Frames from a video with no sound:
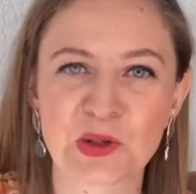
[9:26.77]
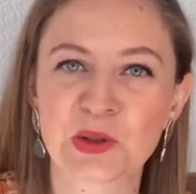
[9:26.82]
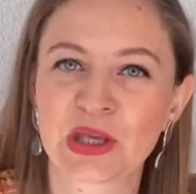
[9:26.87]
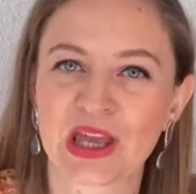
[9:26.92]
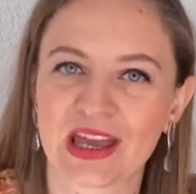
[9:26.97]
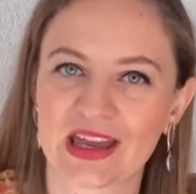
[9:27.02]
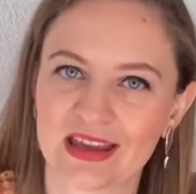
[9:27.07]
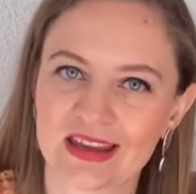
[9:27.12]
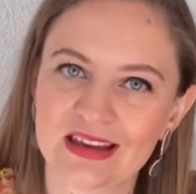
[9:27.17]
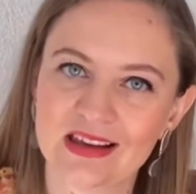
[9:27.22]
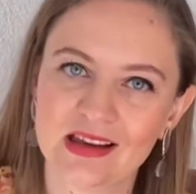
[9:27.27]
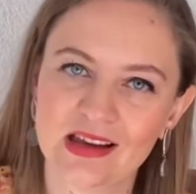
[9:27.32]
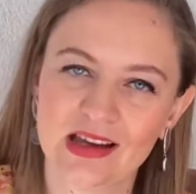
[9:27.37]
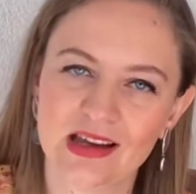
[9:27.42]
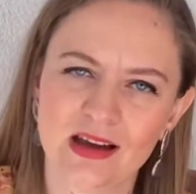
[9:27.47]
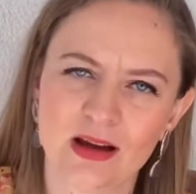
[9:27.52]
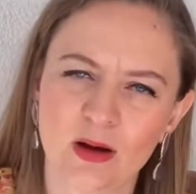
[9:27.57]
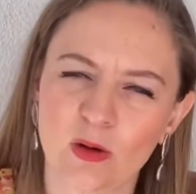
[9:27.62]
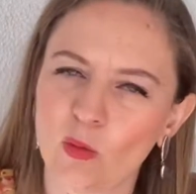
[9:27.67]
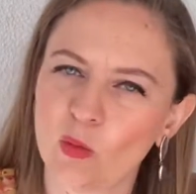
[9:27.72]
Okay,
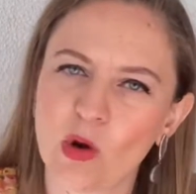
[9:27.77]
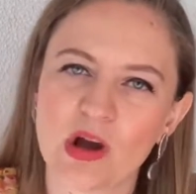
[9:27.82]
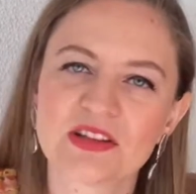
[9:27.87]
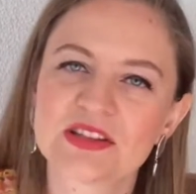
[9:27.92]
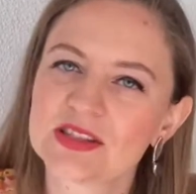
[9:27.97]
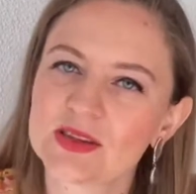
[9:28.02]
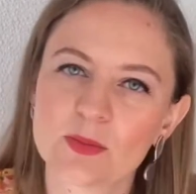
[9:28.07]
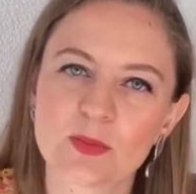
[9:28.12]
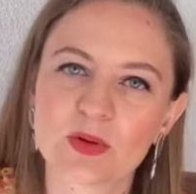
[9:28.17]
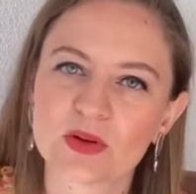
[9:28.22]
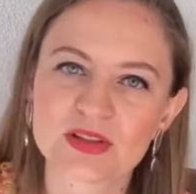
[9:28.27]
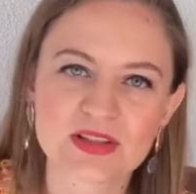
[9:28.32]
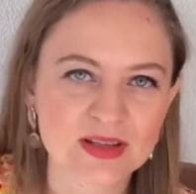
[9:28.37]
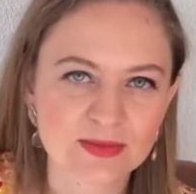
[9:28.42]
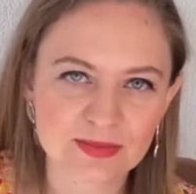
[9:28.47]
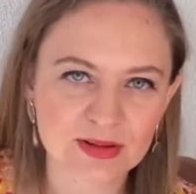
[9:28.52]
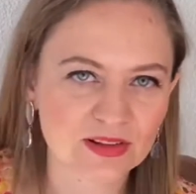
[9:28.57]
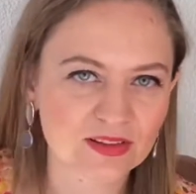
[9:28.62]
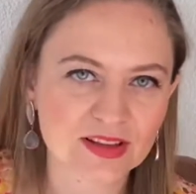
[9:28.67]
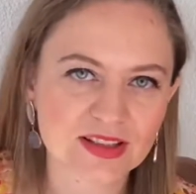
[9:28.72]
what's the
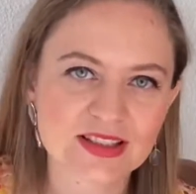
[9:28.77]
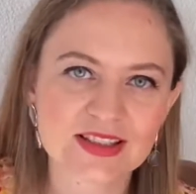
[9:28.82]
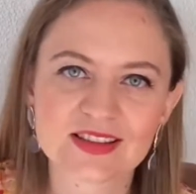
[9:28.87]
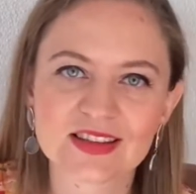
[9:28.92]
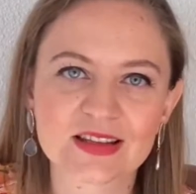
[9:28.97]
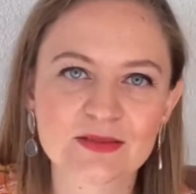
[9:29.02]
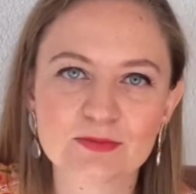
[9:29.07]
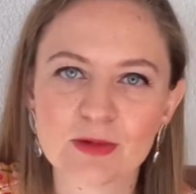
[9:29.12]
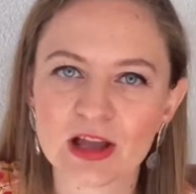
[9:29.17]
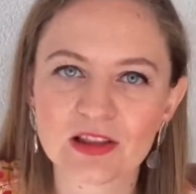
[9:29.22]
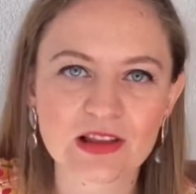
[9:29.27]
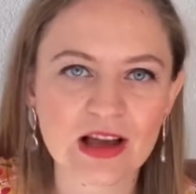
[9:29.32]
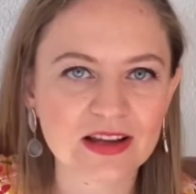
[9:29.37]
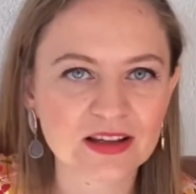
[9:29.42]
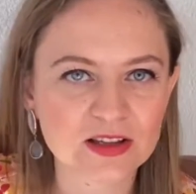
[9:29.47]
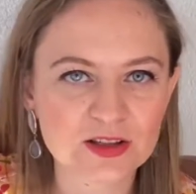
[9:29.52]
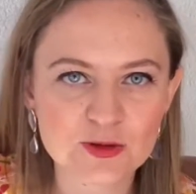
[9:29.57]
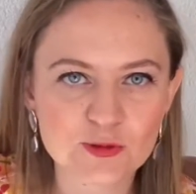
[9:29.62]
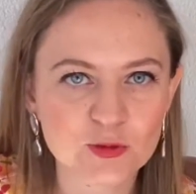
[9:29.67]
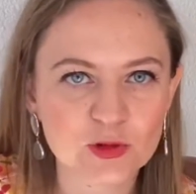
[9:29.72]
possibility that my
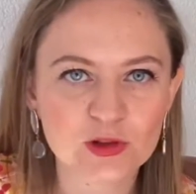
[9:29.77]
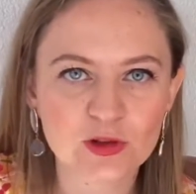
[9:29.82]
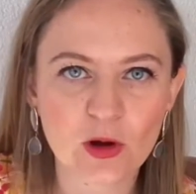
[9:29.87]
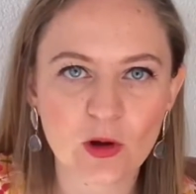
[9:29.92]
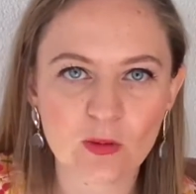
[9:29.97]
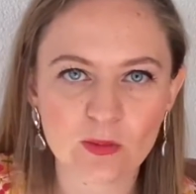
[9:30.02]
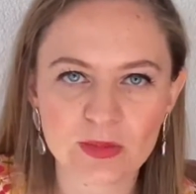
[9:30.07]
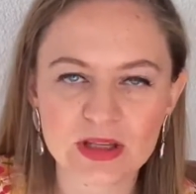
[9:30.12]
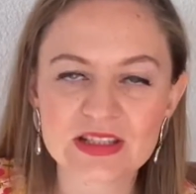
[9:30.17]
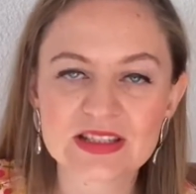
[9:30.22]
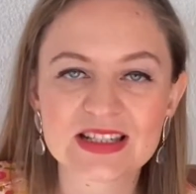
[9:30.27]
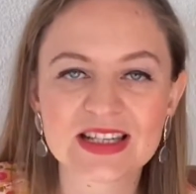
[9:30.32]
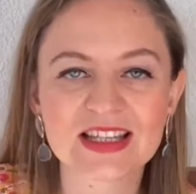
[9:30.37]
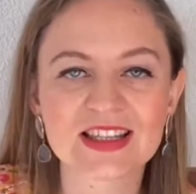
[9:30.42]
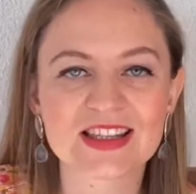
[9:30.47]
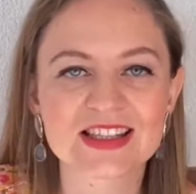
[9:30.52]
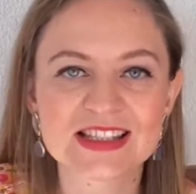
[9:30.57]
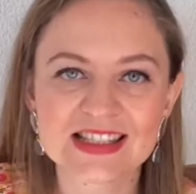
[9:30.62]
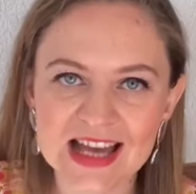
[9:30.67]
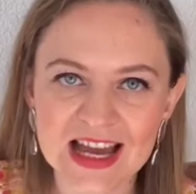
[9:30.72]
luggage will go missing
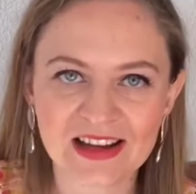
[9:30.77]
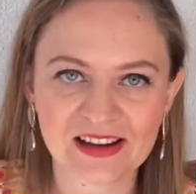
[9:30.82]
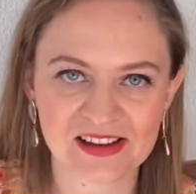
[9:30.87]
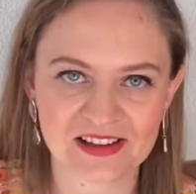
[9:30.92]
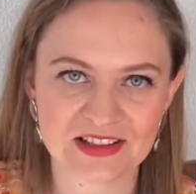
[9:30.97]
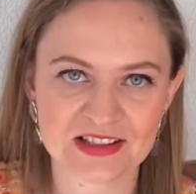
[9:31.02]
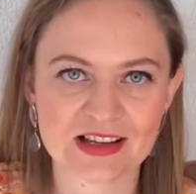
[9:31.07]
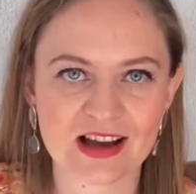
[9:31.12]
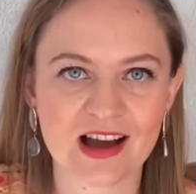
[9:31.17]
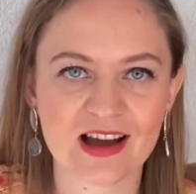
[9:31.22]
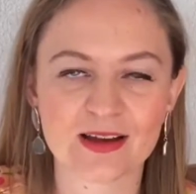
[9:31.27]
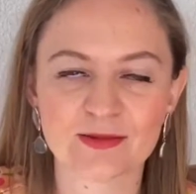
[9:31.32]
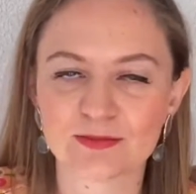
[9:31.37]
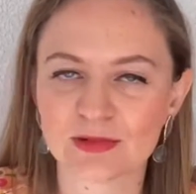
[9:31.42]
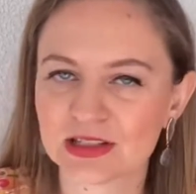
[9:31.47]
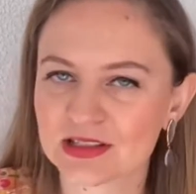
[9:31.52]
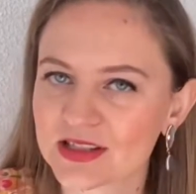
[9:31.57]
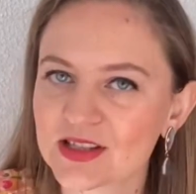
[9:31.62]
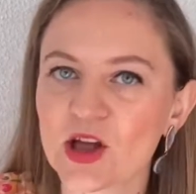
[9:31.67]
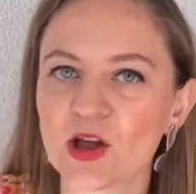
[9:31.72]
the second
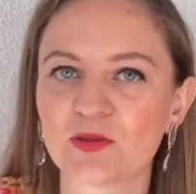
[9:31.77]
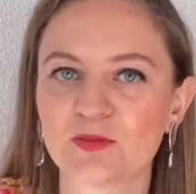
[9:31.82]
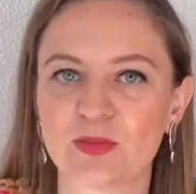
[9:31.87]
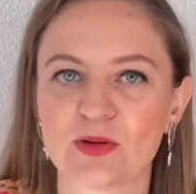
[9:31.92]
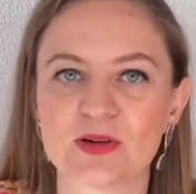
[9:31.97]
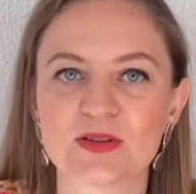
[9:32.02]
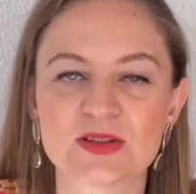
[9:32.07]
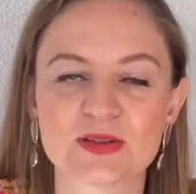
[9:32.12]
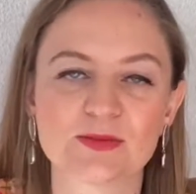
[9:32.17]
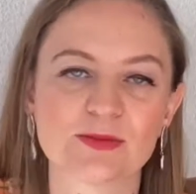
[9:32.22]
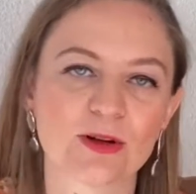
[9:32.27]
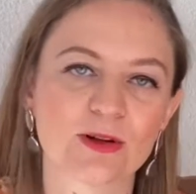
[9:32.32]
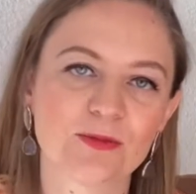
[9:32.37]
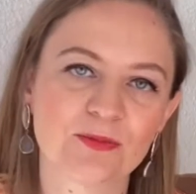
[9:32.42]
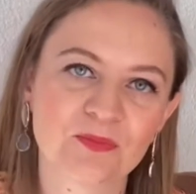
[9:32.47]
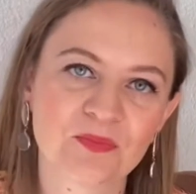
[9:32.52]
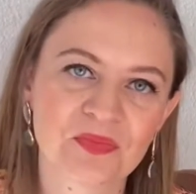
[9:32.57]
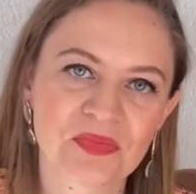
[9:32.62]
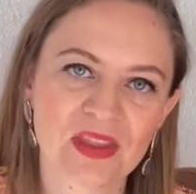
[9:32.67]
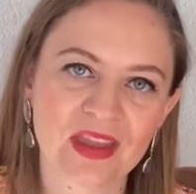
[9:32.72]
time? It's not
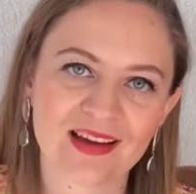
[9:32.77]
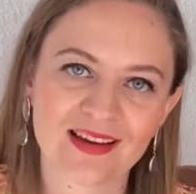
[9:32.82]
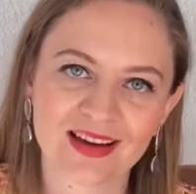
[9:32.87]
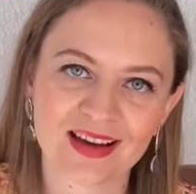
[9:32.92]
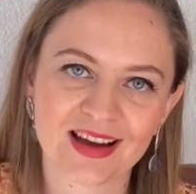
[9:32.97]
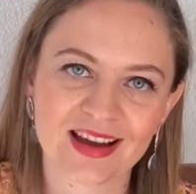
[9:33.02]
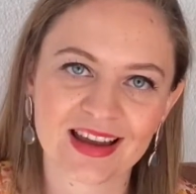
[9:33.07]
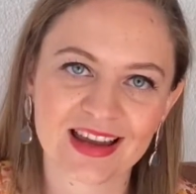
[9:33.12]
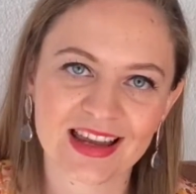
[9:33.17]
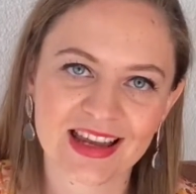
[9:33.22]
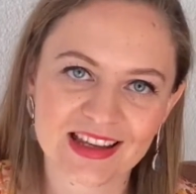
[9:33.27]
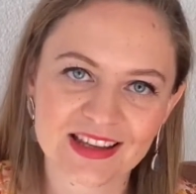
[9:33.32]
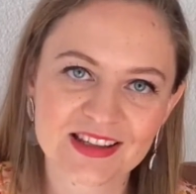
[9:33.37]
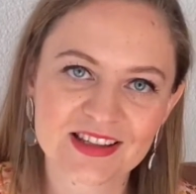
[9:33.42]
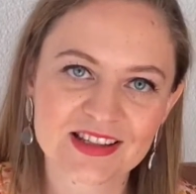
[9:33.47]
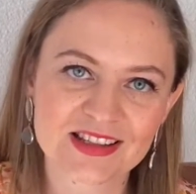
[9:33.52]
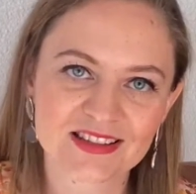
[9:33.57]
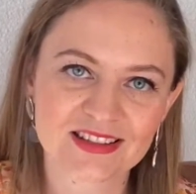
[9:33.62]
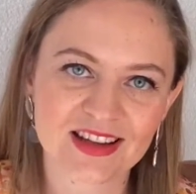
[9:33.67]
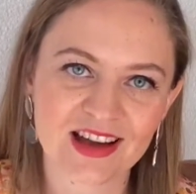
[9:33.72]
possible.
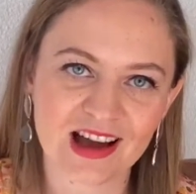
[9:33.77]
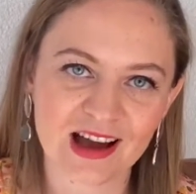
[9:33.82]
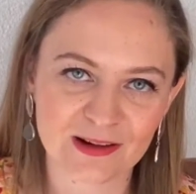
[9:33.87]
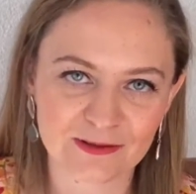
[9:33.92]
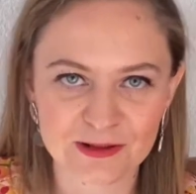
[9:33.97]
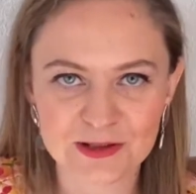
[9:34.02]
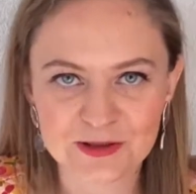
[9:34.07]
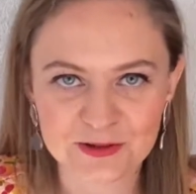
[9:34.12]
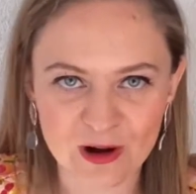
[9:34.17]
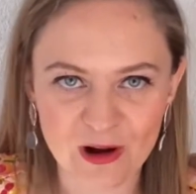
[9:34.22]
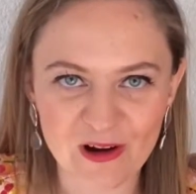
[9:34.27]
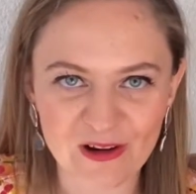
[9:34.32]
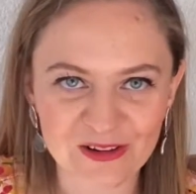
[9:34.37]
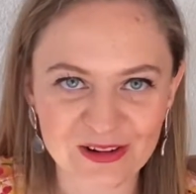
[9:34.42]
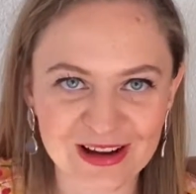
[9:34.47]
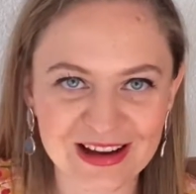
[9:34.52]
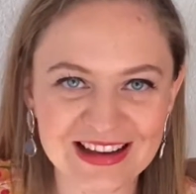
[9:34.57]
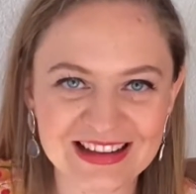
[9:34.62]
And I was wrong.